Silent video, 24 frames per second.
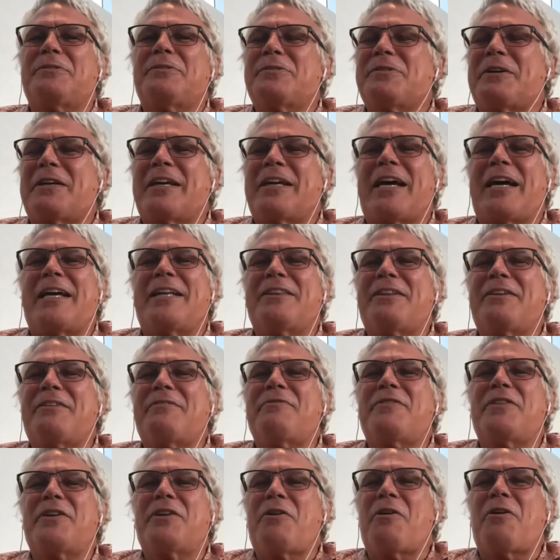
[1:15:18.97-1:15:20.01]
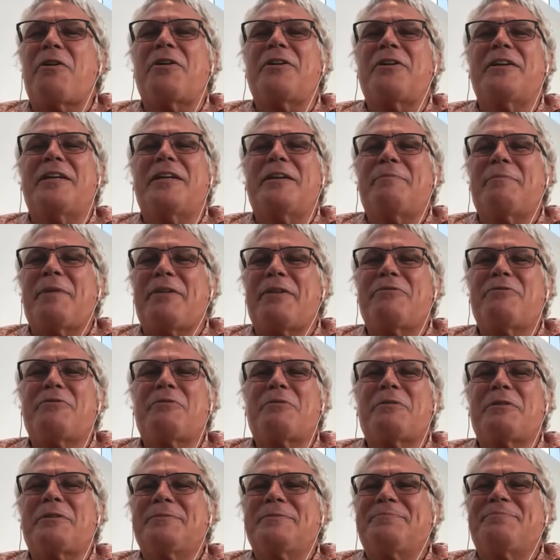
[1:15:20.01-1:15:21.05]
So I love the gardening
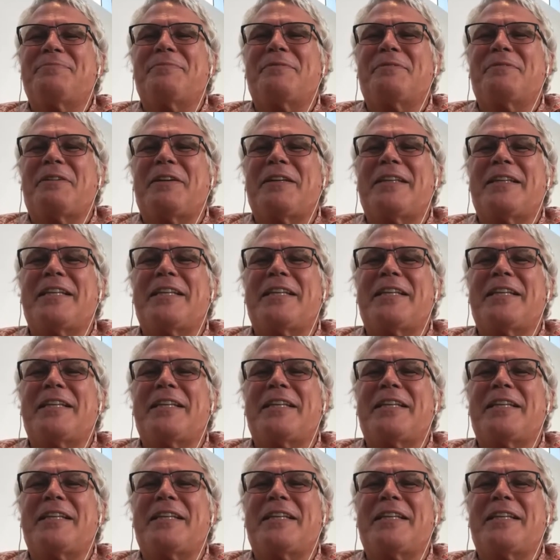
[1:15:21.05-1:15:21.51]
metaphor, right?